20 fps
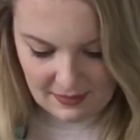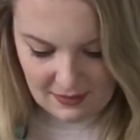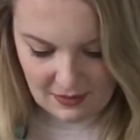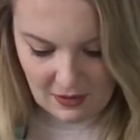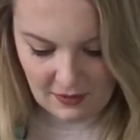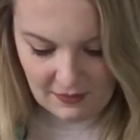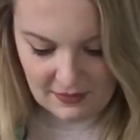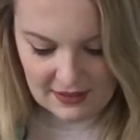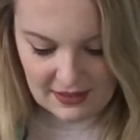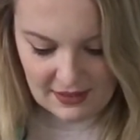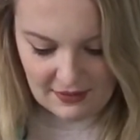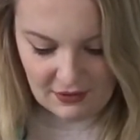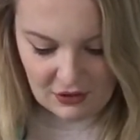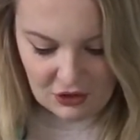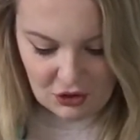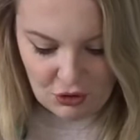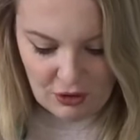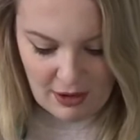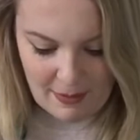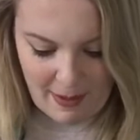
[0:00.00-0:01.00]
Obviously, if you
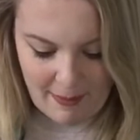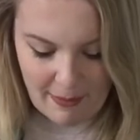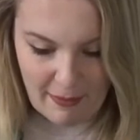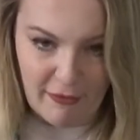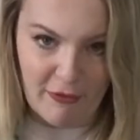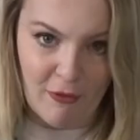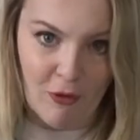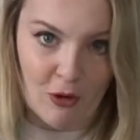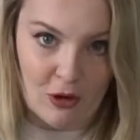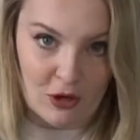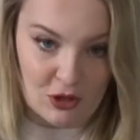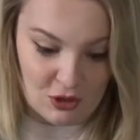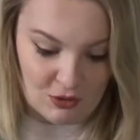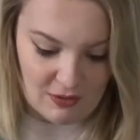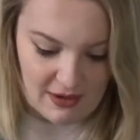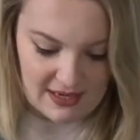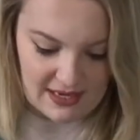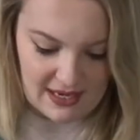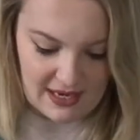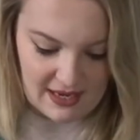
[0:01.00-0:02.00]
trim it before you
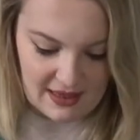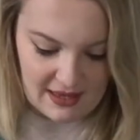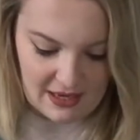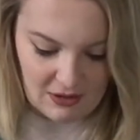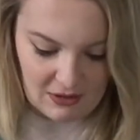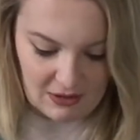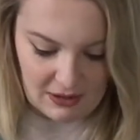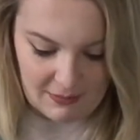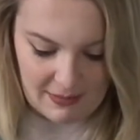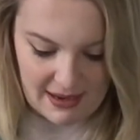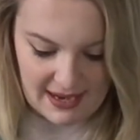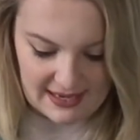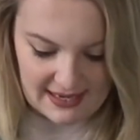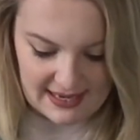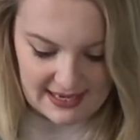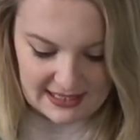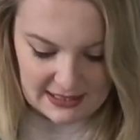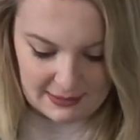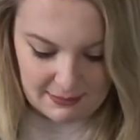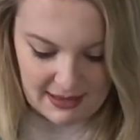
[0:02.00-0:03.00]
shred it, then you're going to make
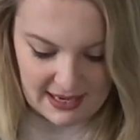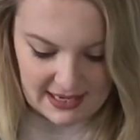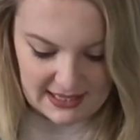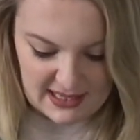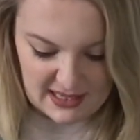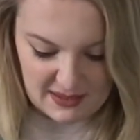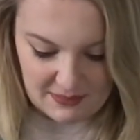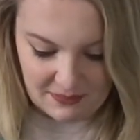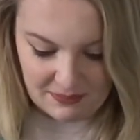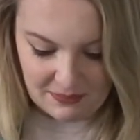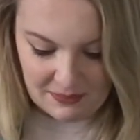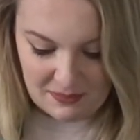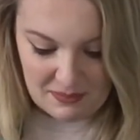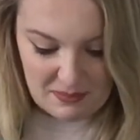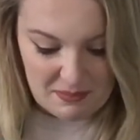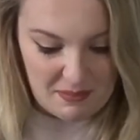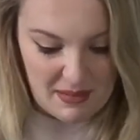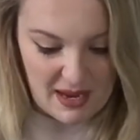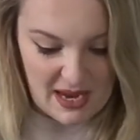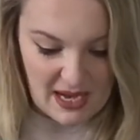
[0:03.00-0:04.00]
less mess.
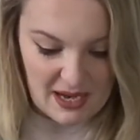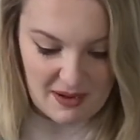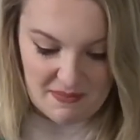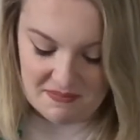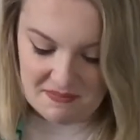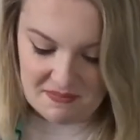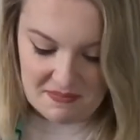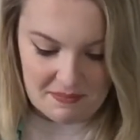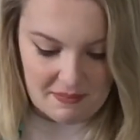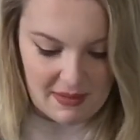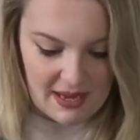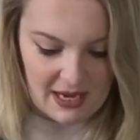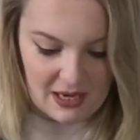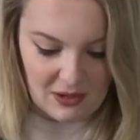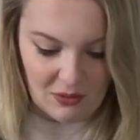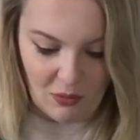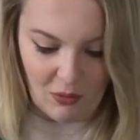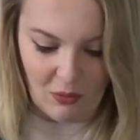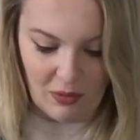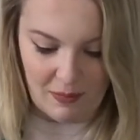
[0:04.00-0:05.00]
Me, making
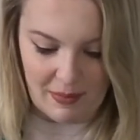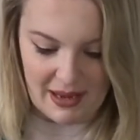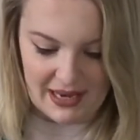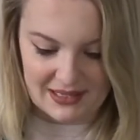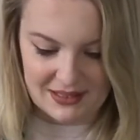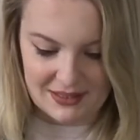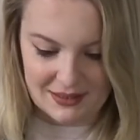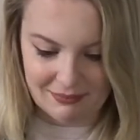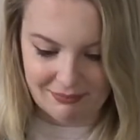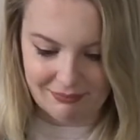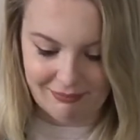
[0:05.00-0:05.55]
all the mess.